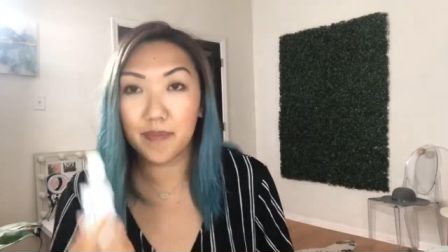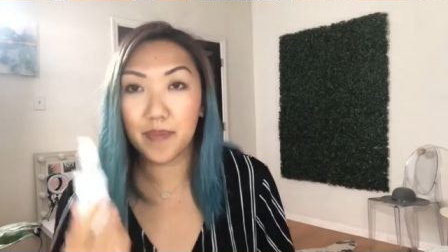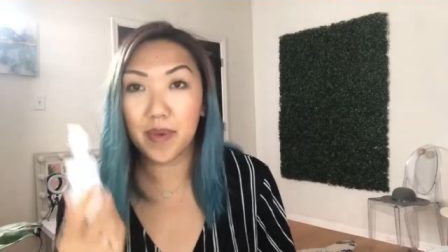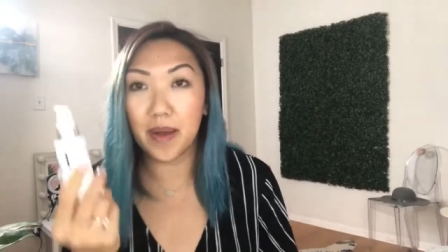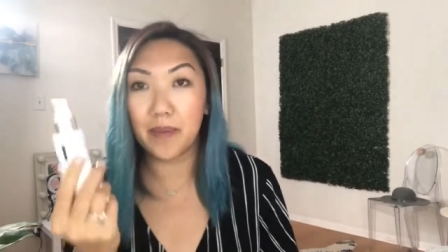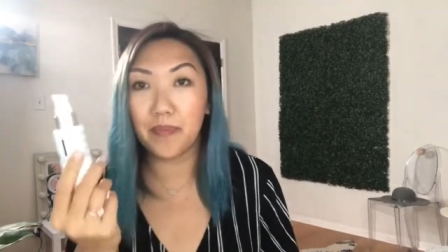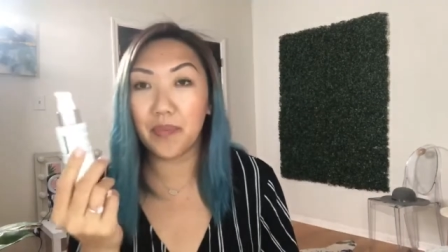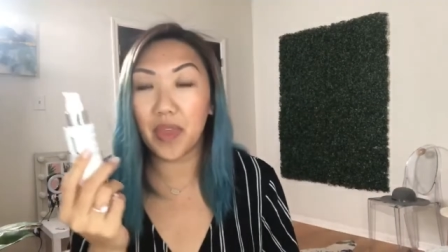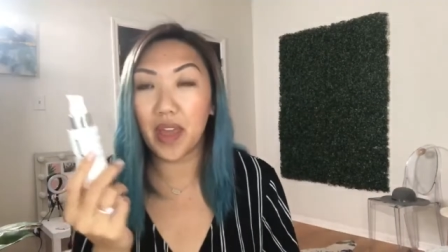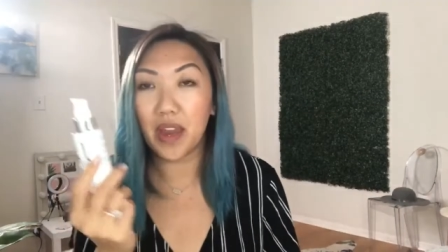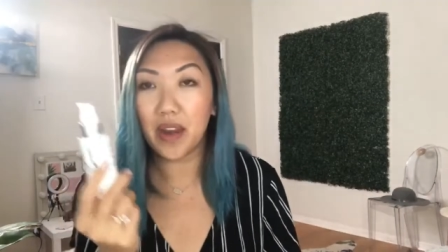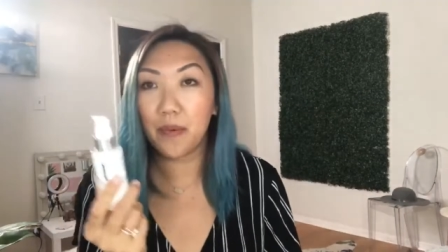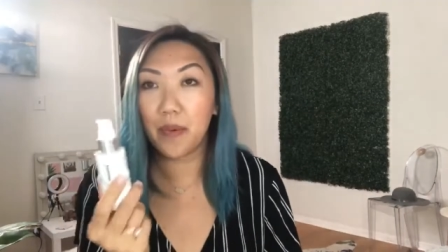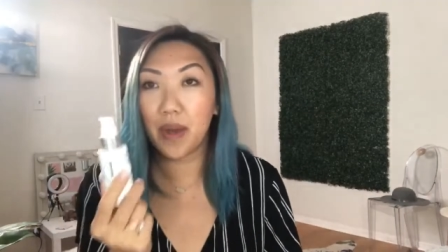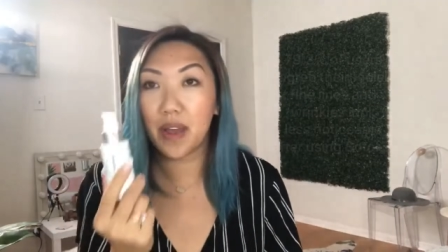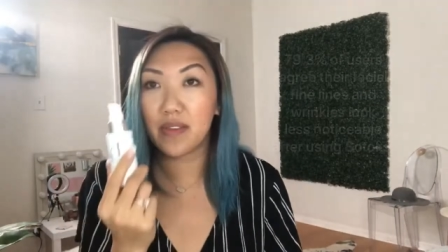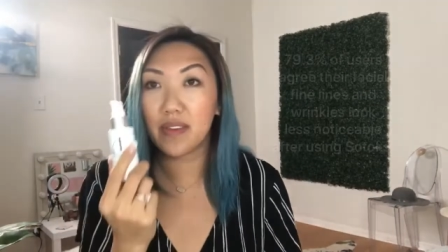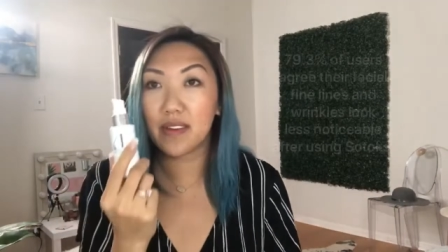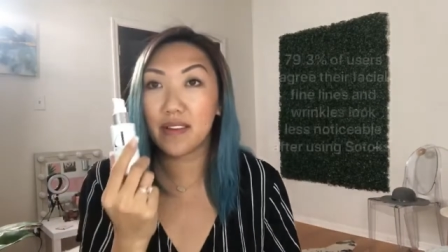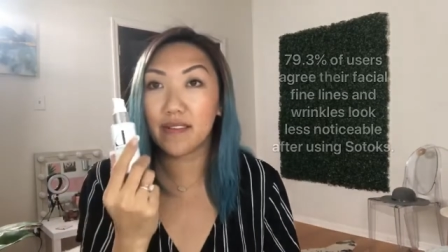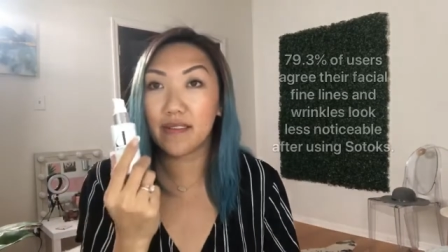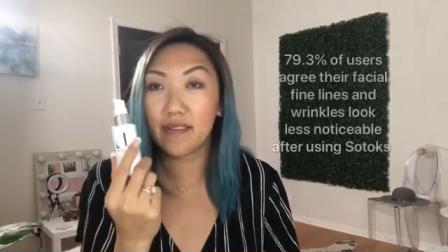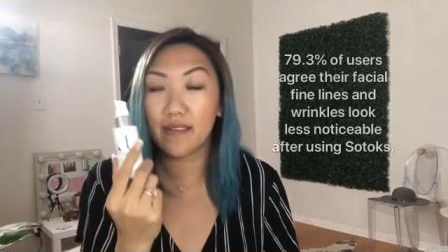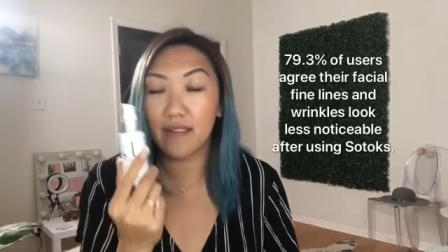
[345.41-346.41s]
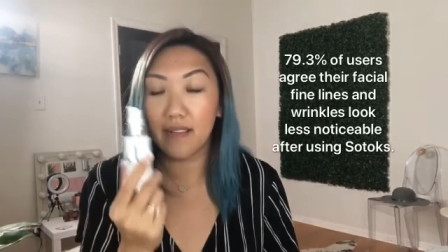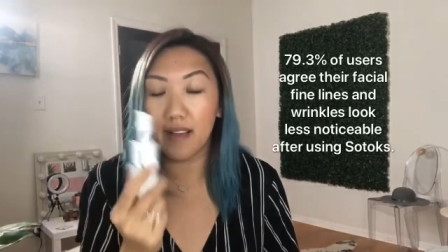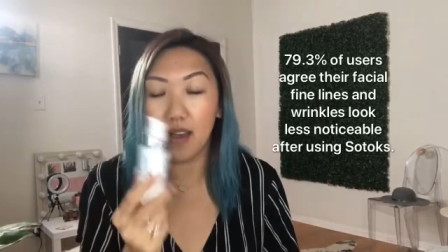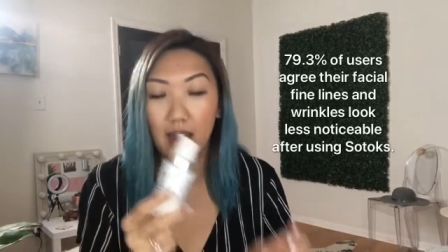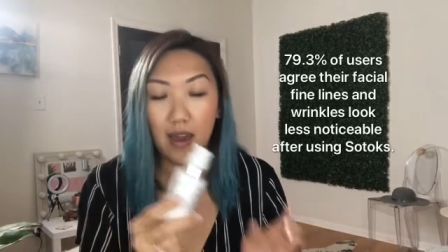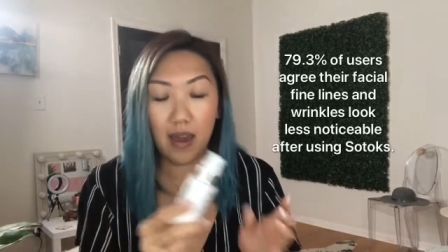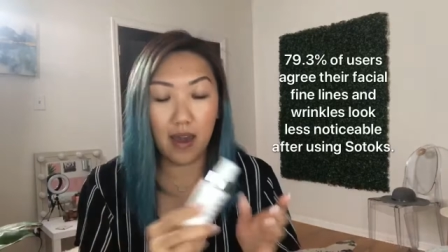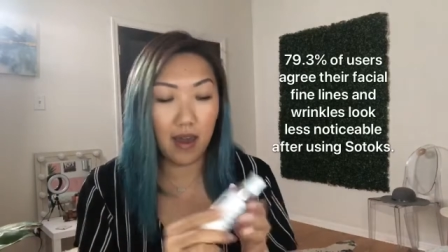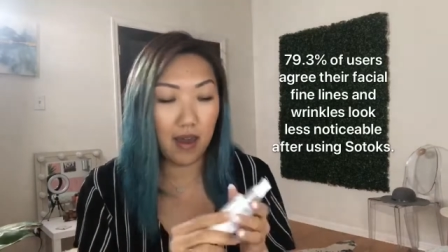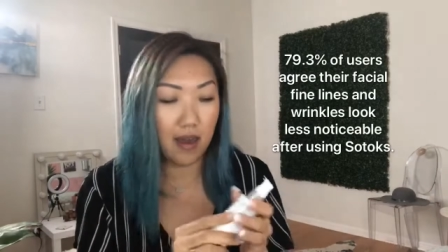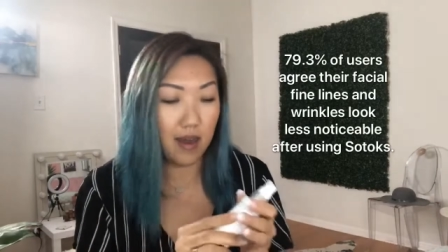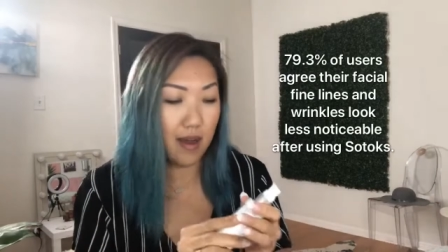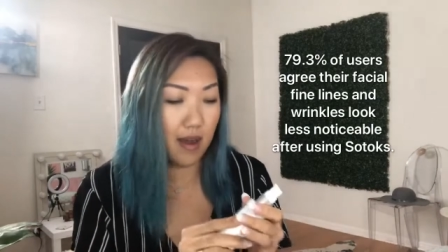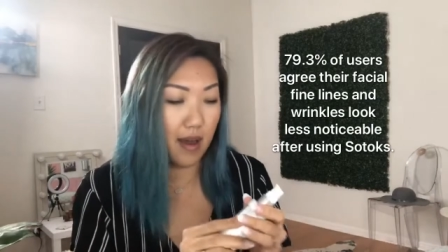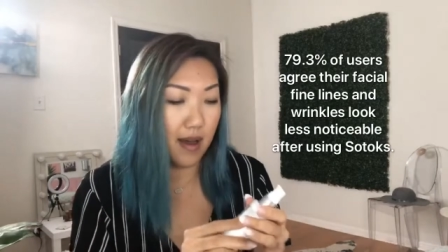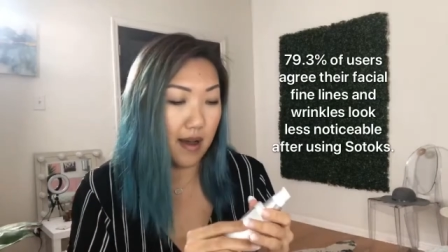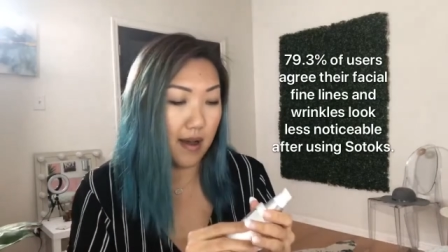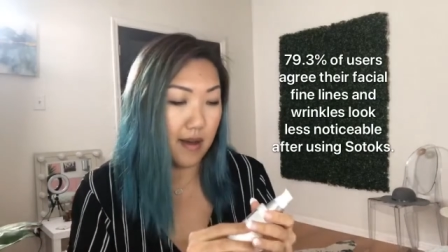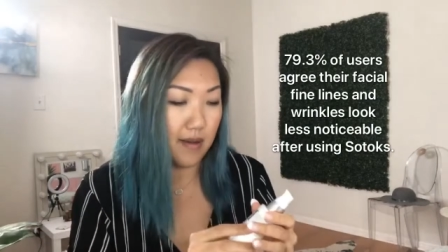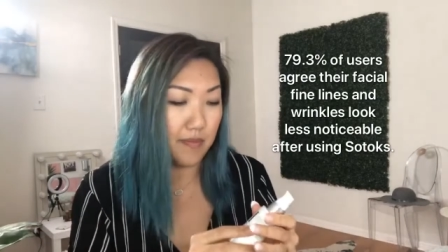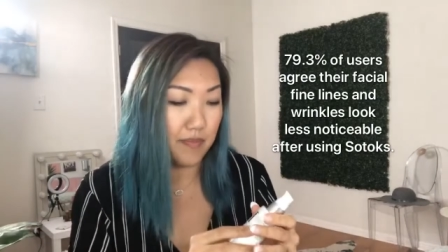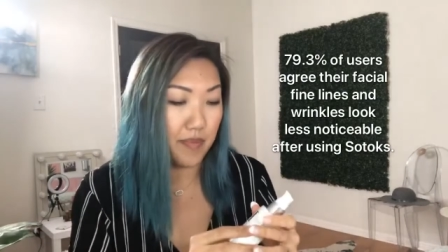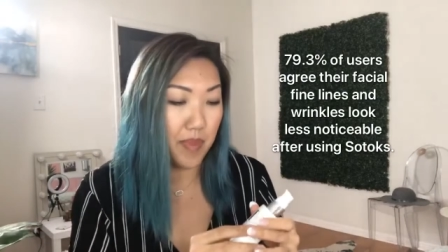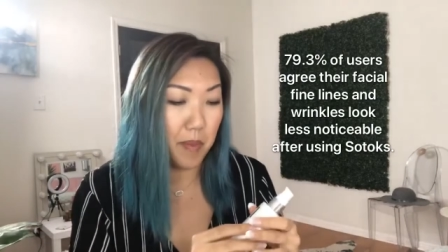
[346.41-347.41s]
But anyway, this is a
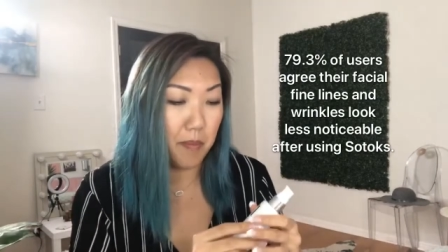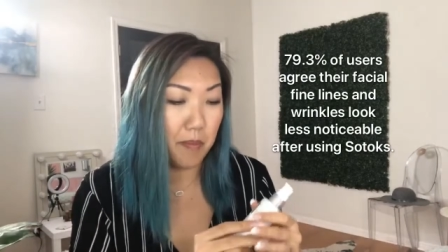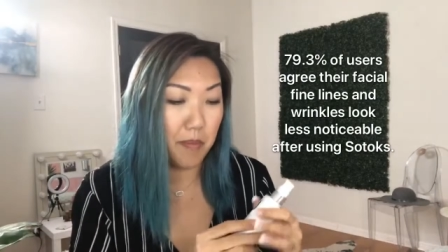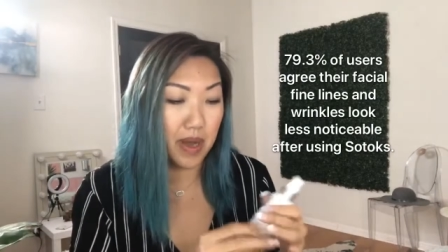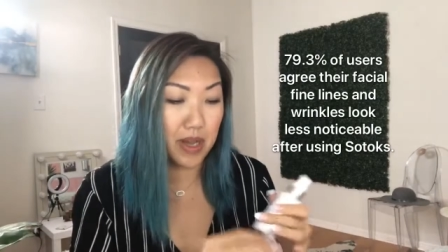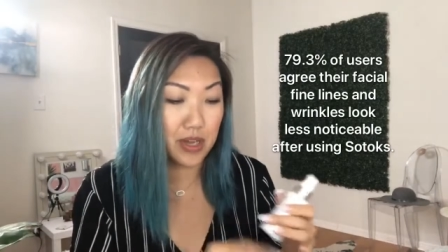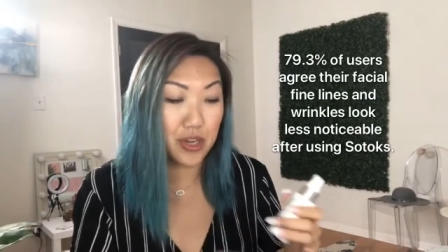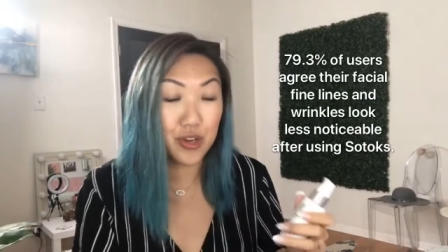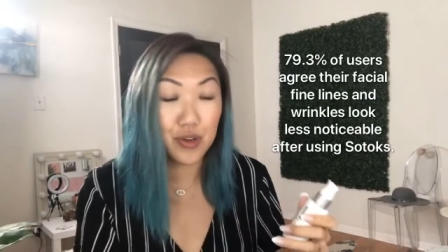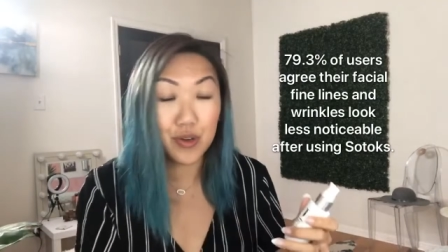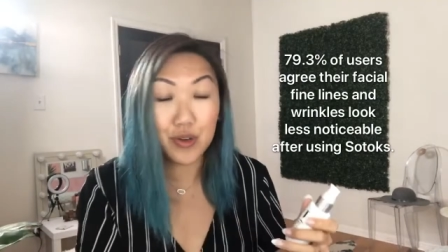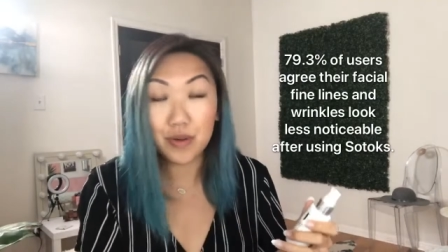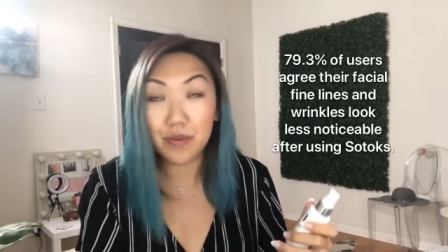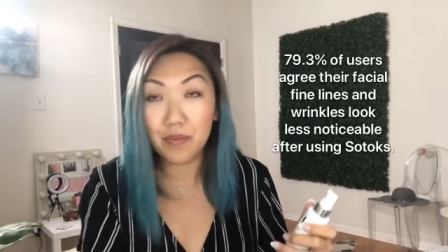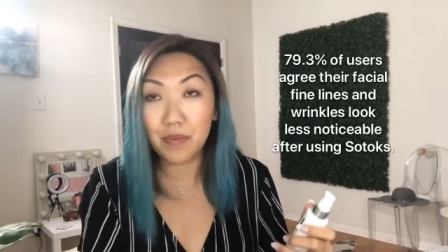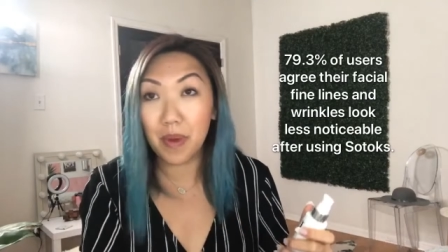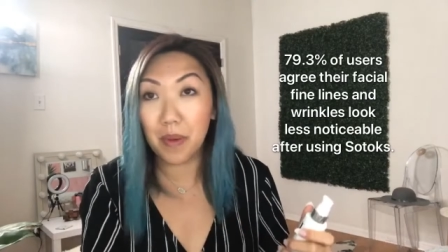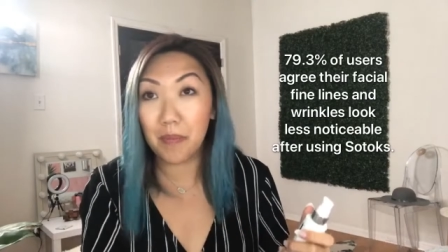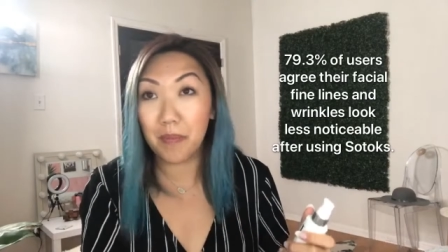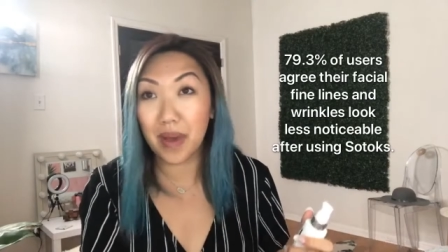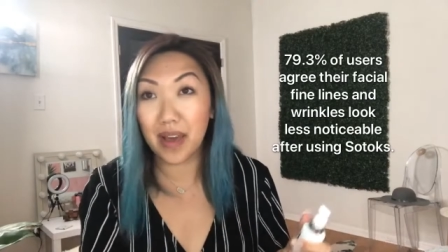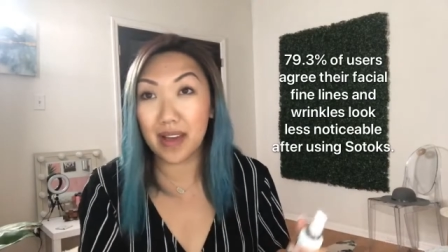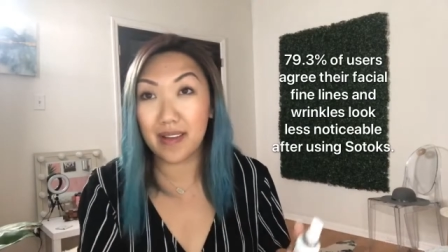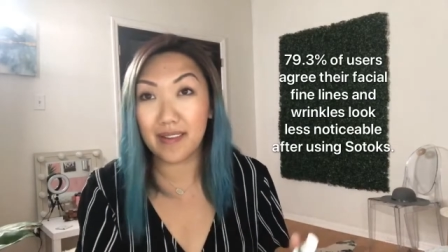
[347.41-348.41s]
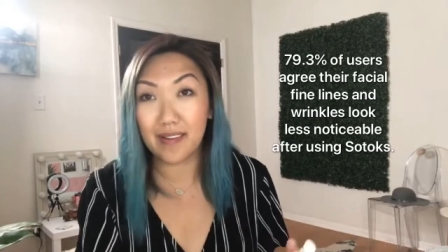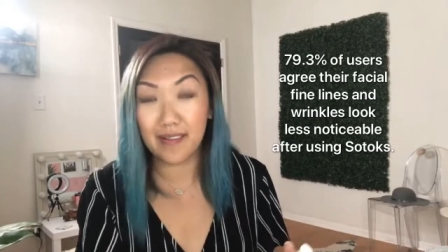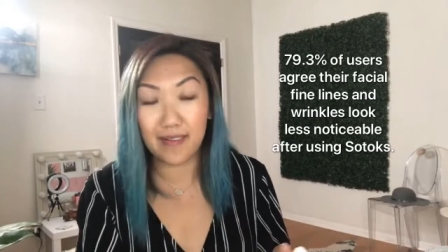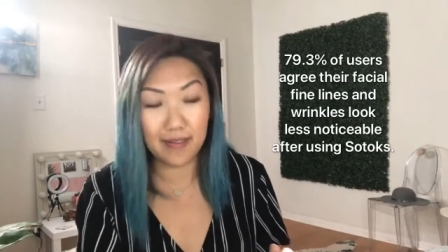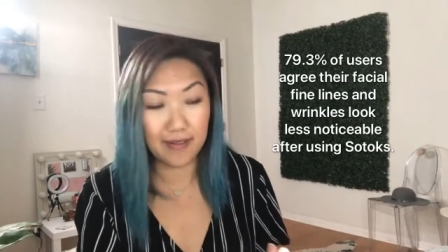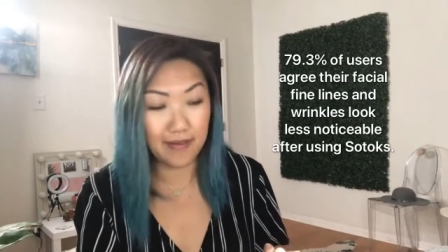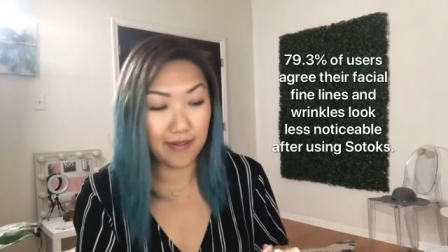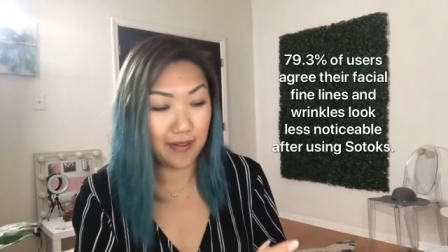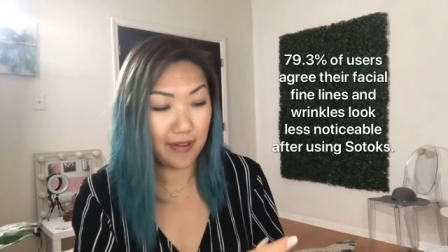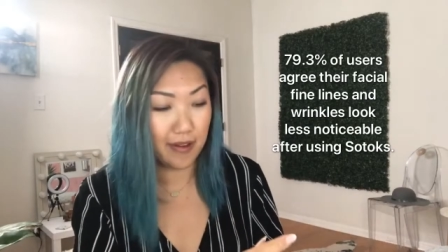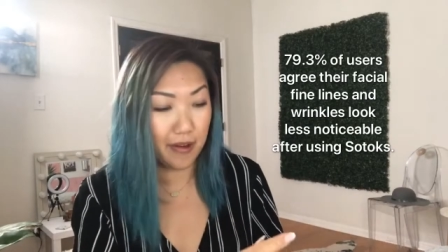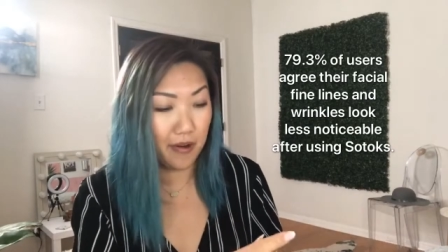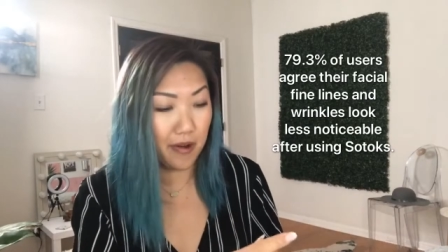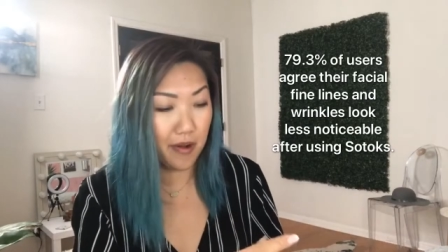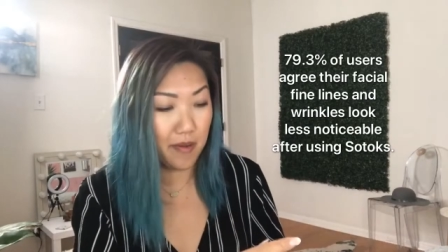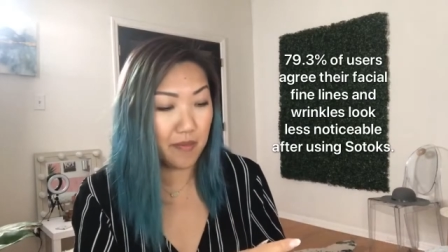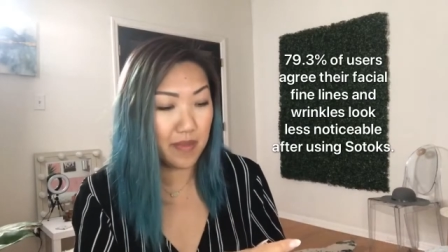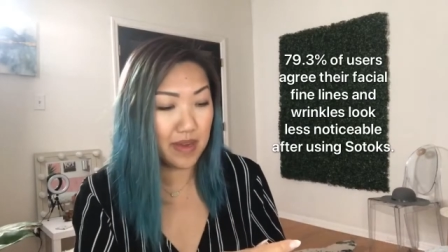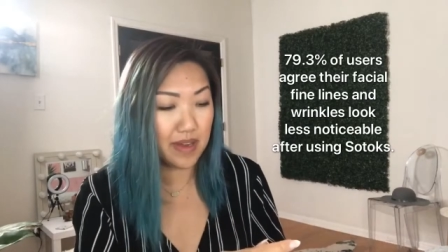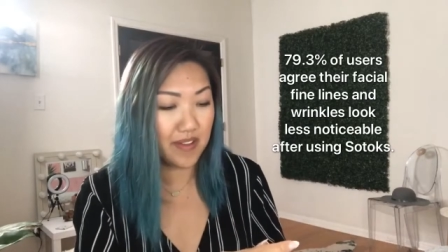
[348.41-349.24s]
um, mushroom-based serum.